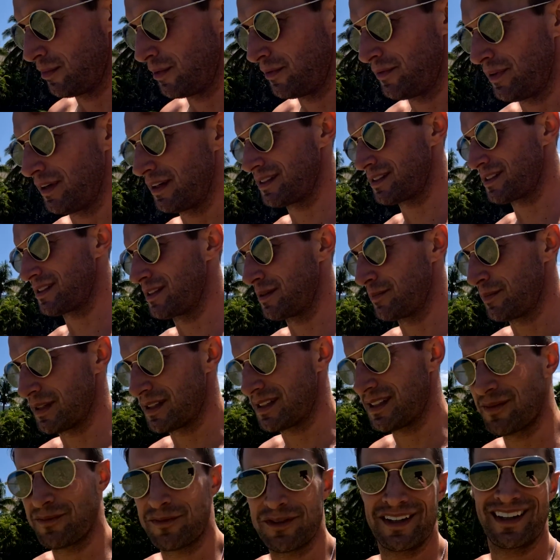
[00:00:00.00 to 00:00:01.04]
we fell asleep. I
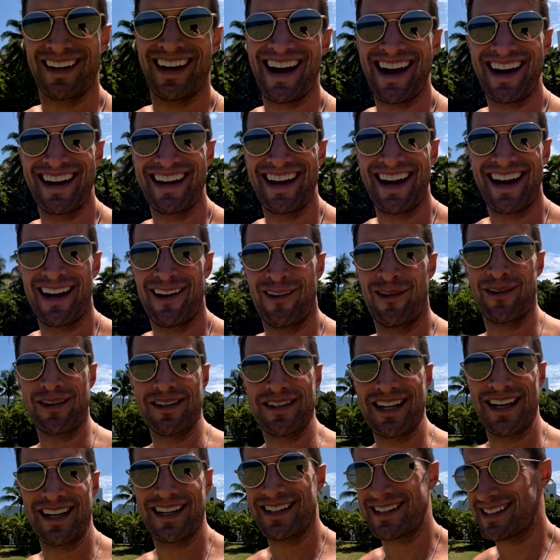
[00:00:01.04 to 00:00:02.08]
slept for 9
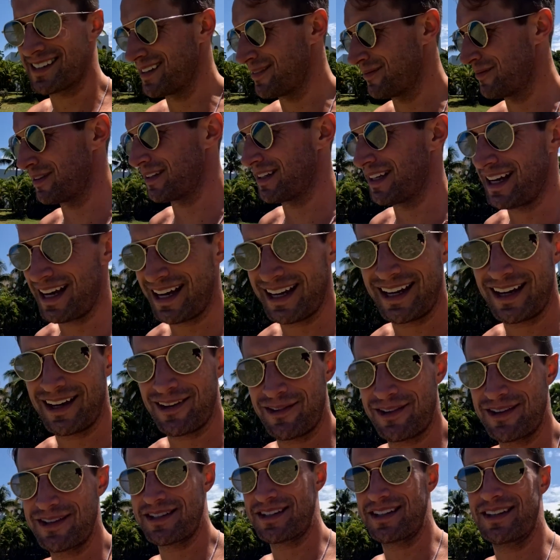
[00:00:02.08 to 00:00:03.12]
hours. Hannah slept for 9
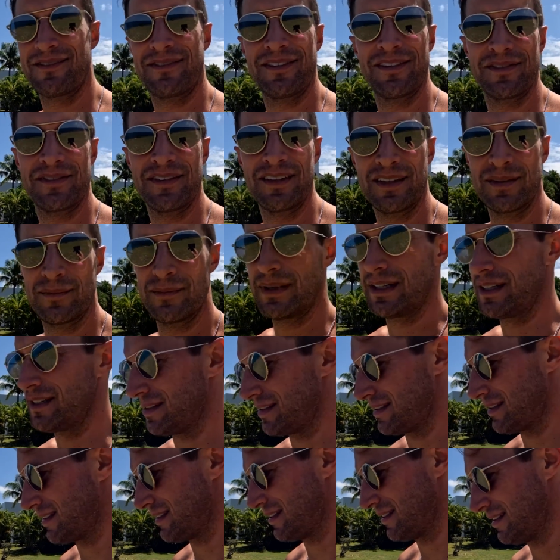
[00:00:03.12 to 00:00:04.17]
hours and 15
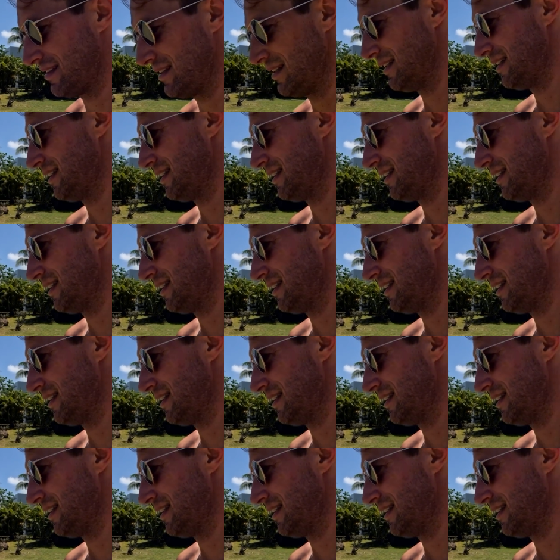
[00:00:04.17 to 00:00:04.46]
minutes.